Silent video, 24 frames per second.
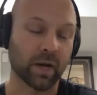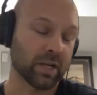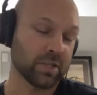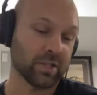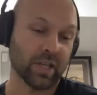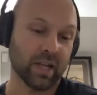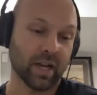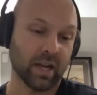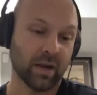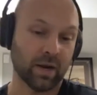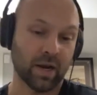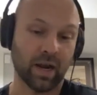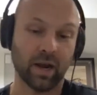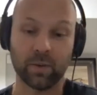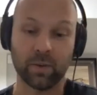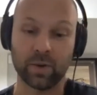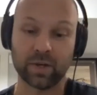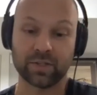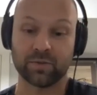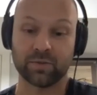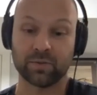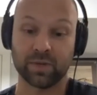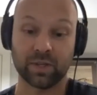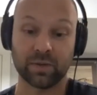that I
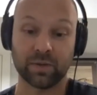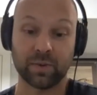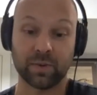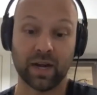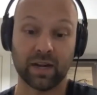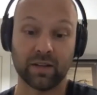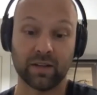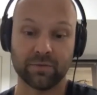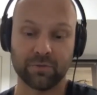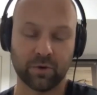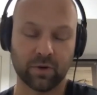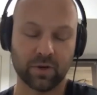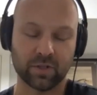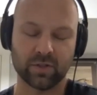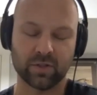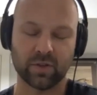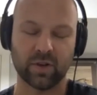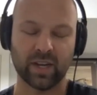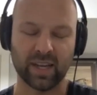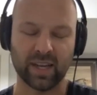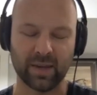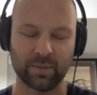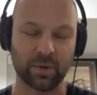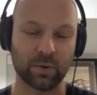wasn't really ready for it. So
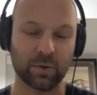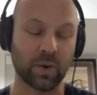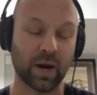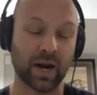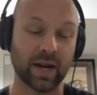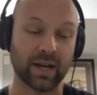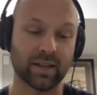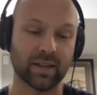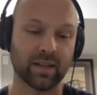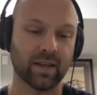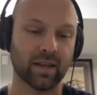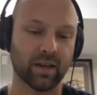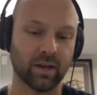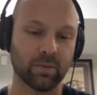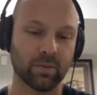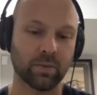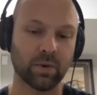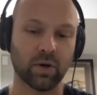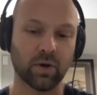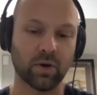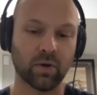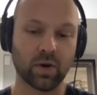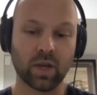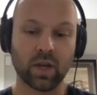it hit me right in the
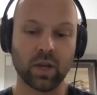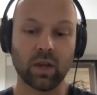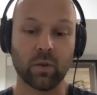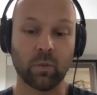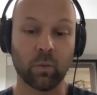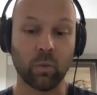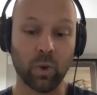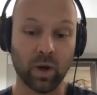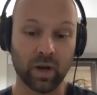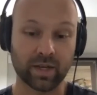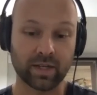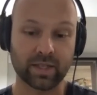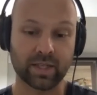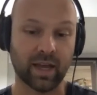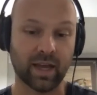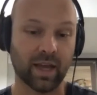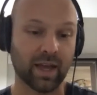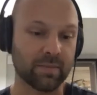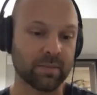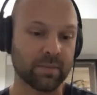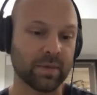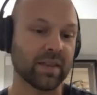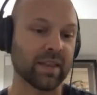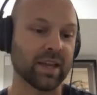elbow one
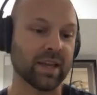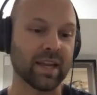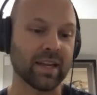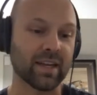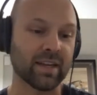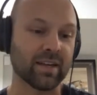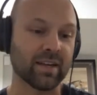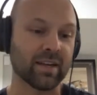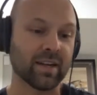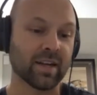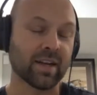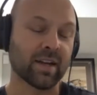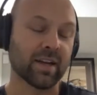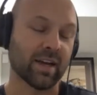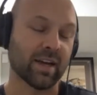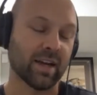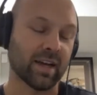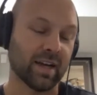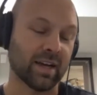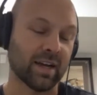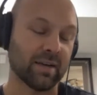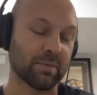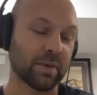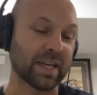time, and then
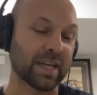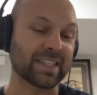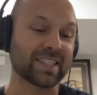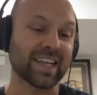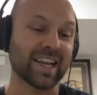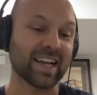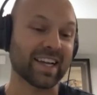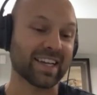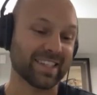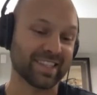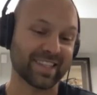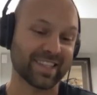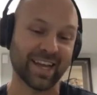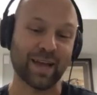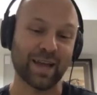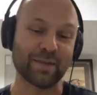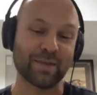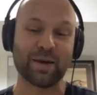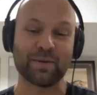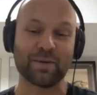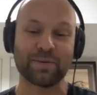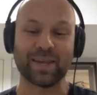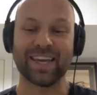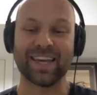my second time
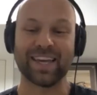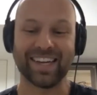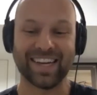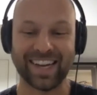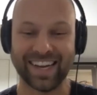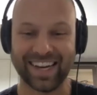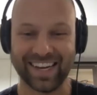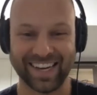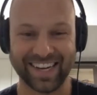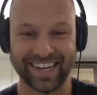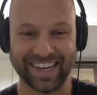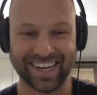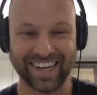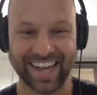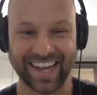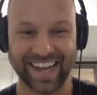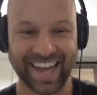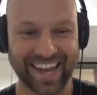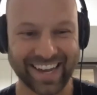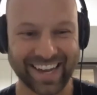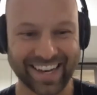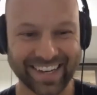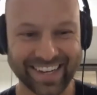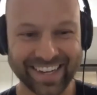up, he did it
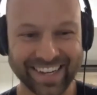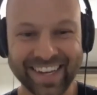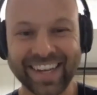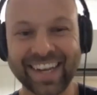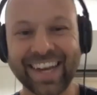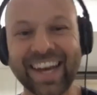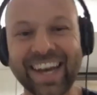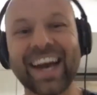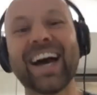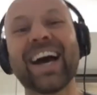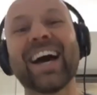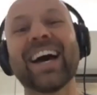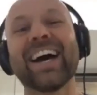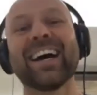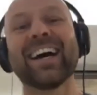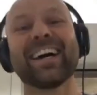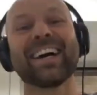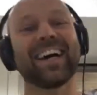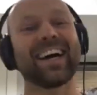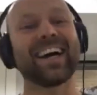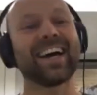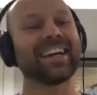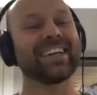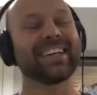again.
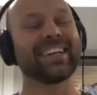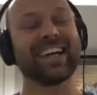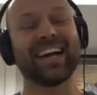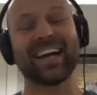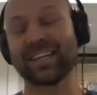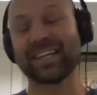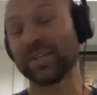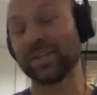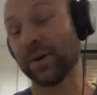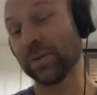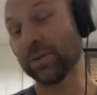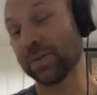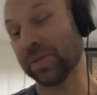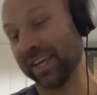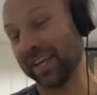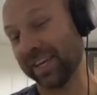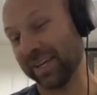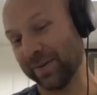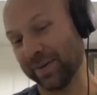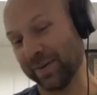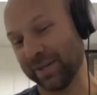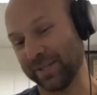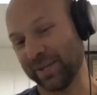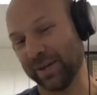I don't think
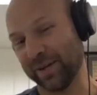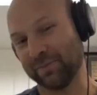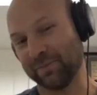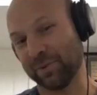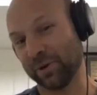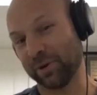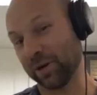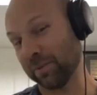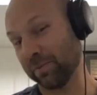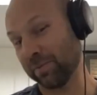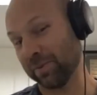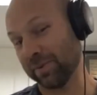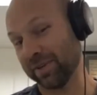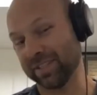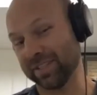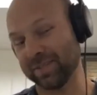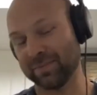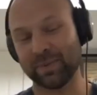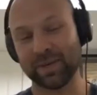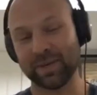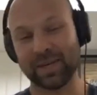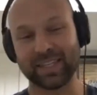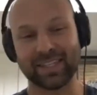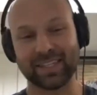it was on purpose,
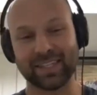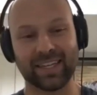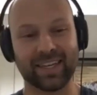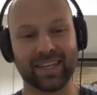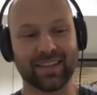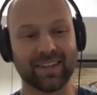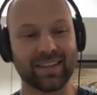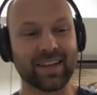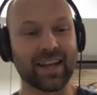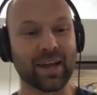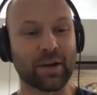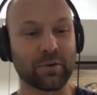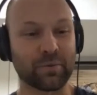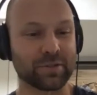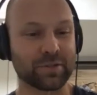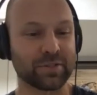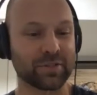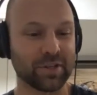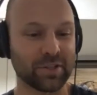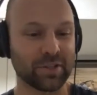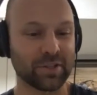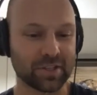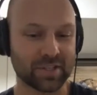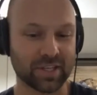but the net
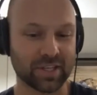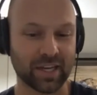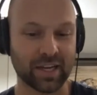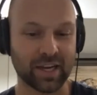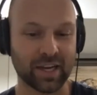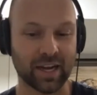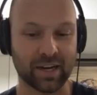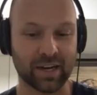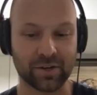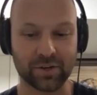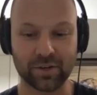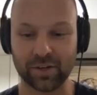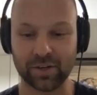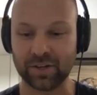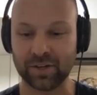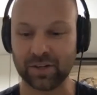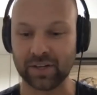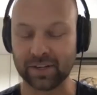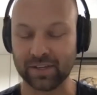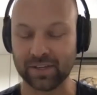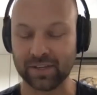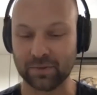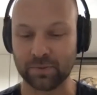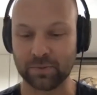result is I couldn't
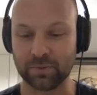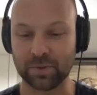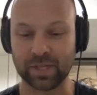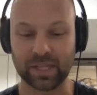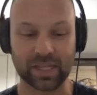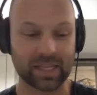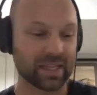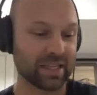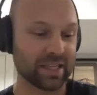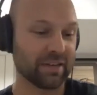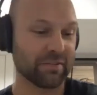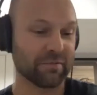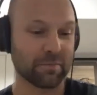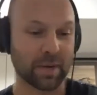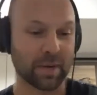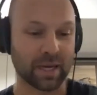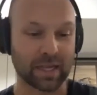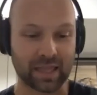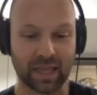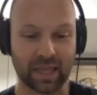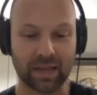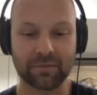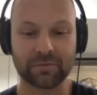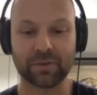really lift my
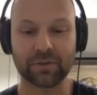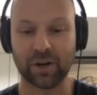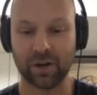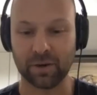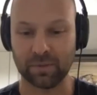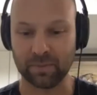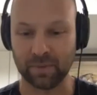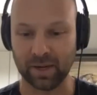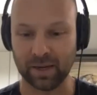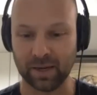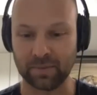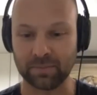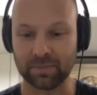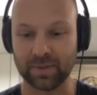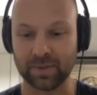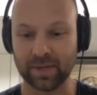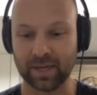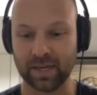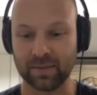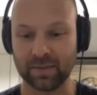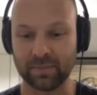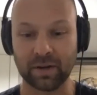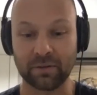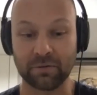left arm up,
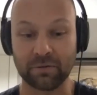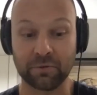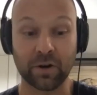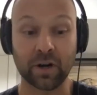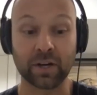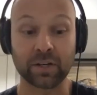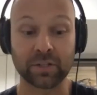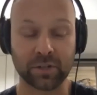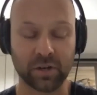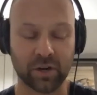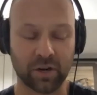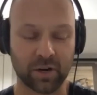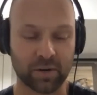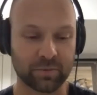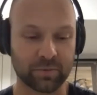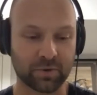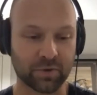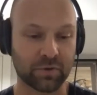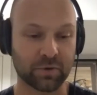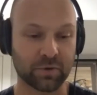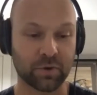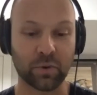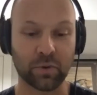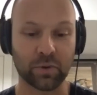my front arm, to
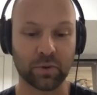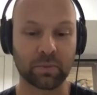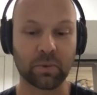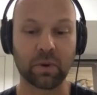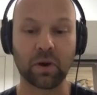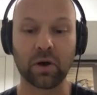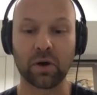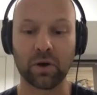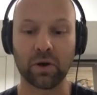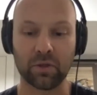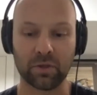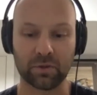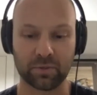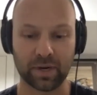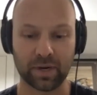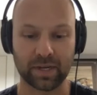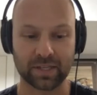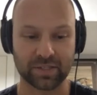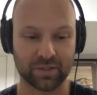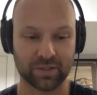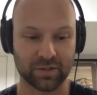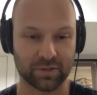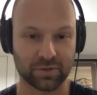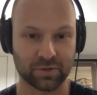throw the ball the
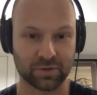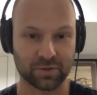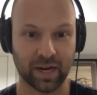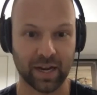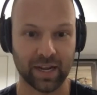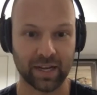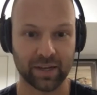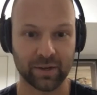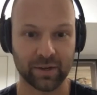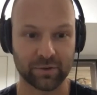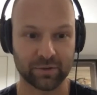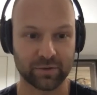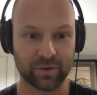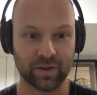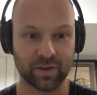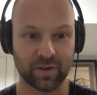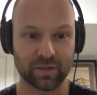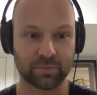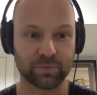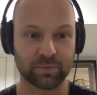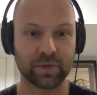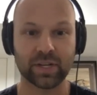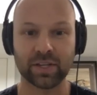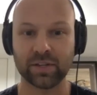rest of the tryout. So I was
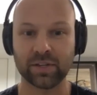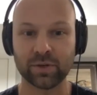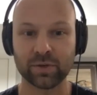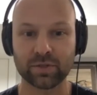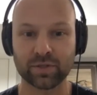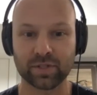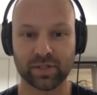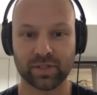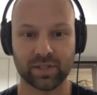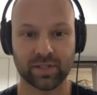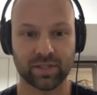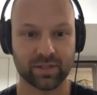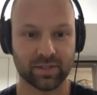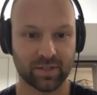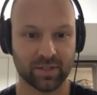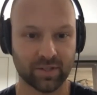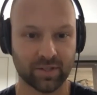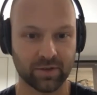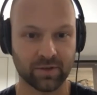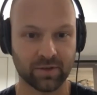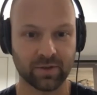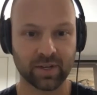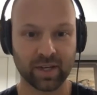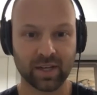pretty useless.
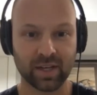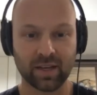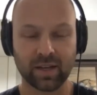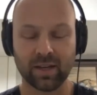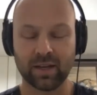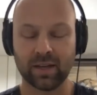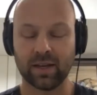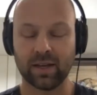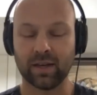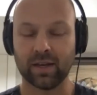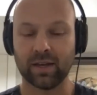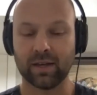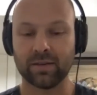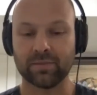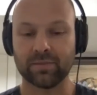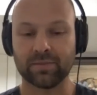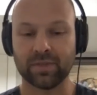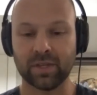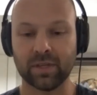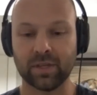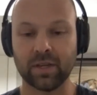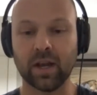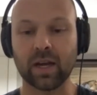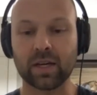So
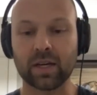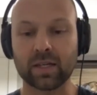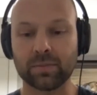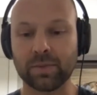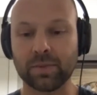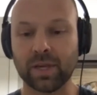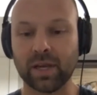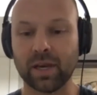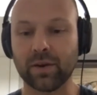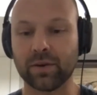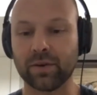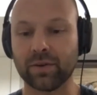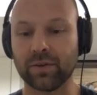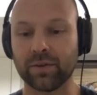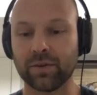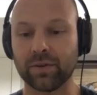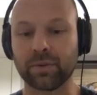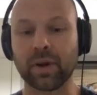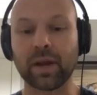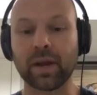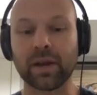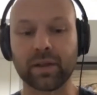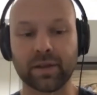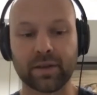he knocked me out of the
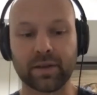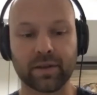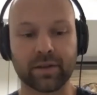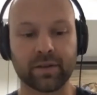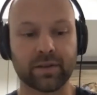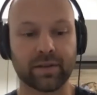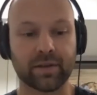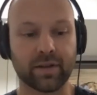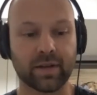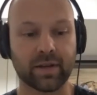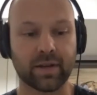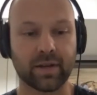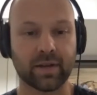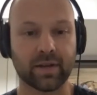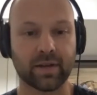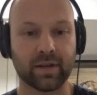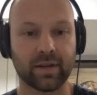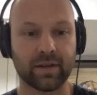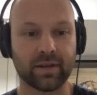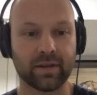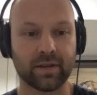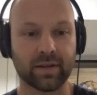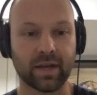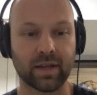running.
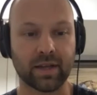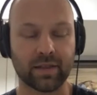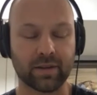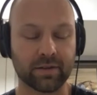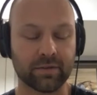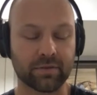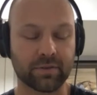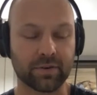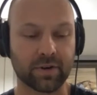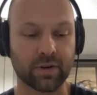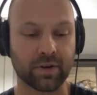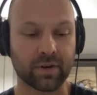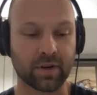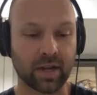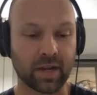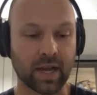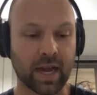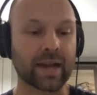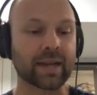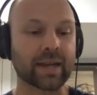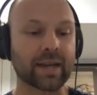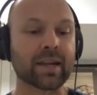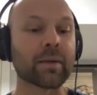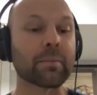I
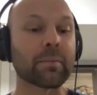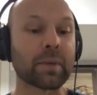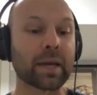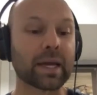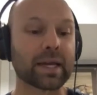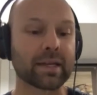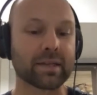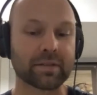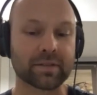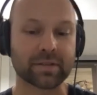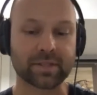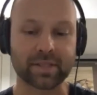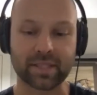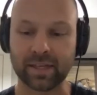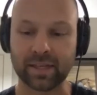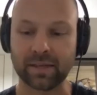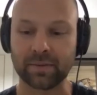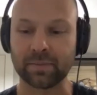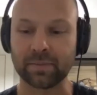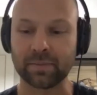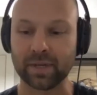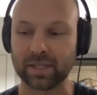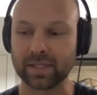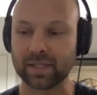ended up making the
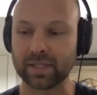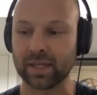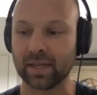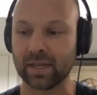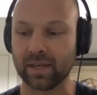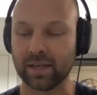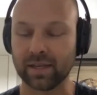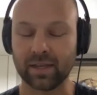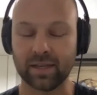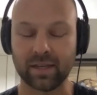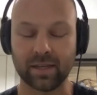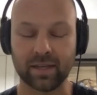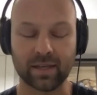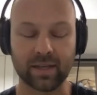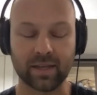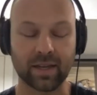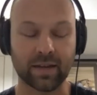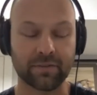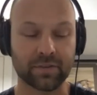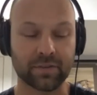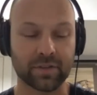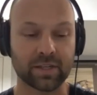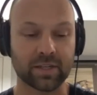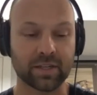team, but he
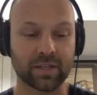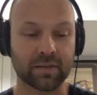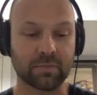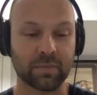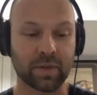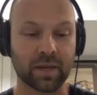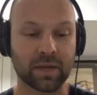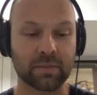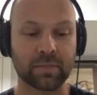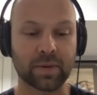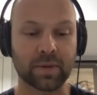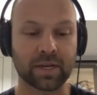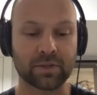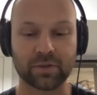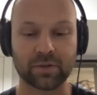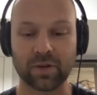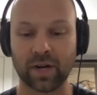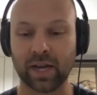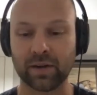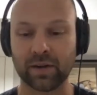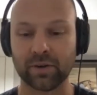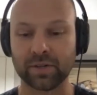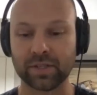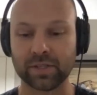definitely didn't make my
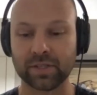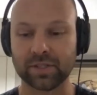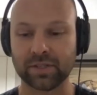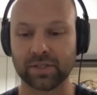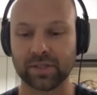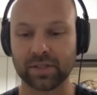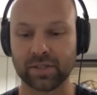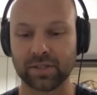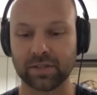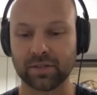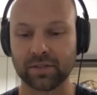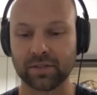tryout easier.